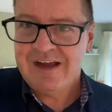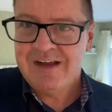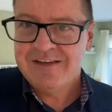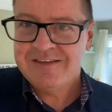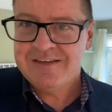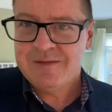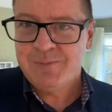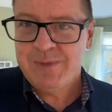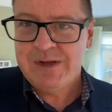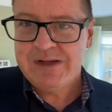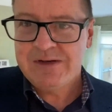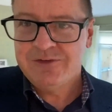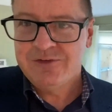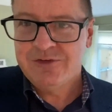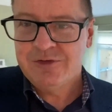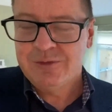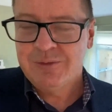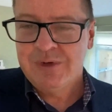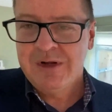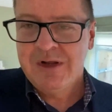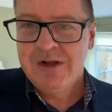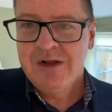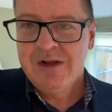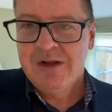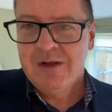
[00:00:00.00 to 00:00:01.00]
as a
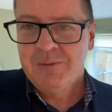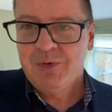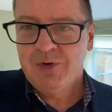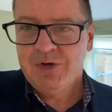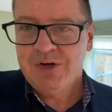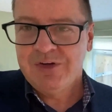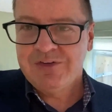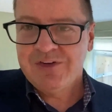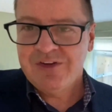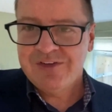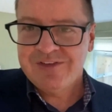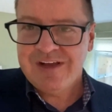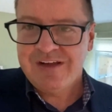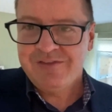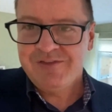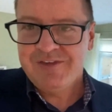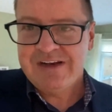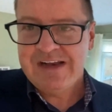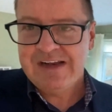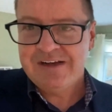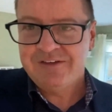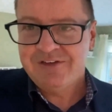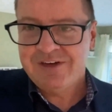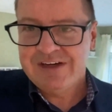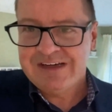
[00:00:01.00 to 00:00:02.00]
bedroom but it does have
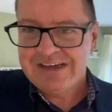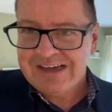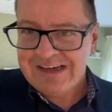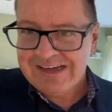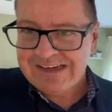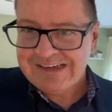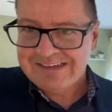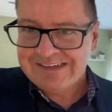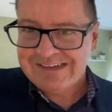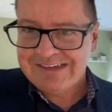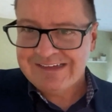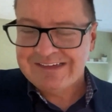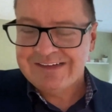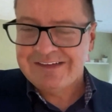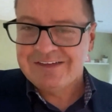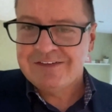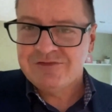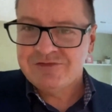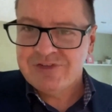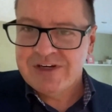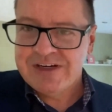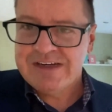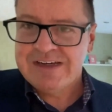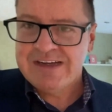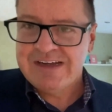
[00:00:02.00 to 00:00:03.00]
electric lighting and a
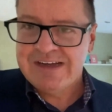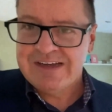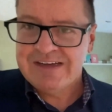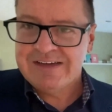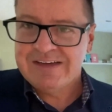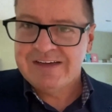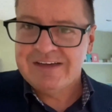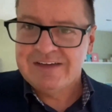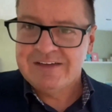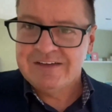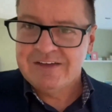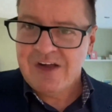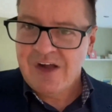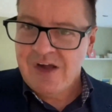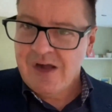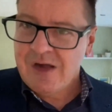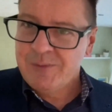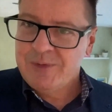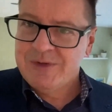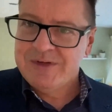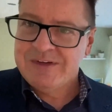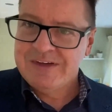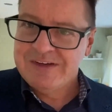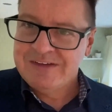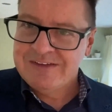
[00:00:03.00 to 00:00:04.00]
radiator and
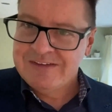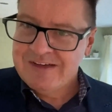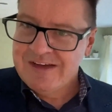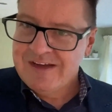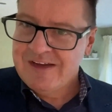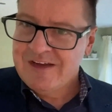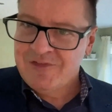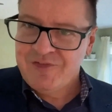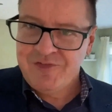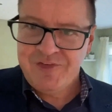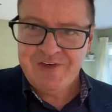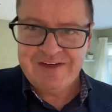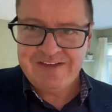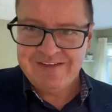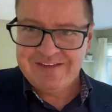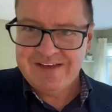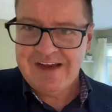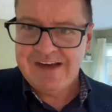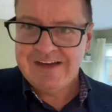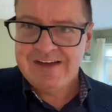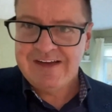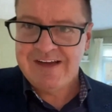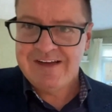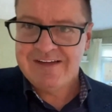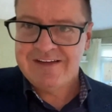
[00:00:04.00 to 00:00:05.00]
carpet and uh, fixed
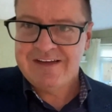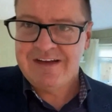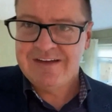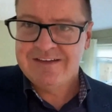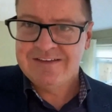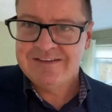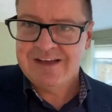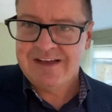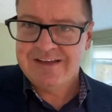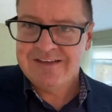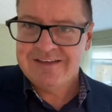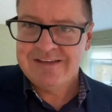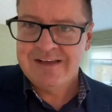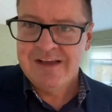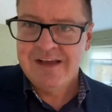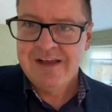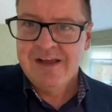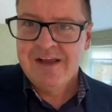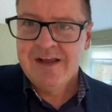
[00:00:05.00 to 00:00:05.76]
staircase access.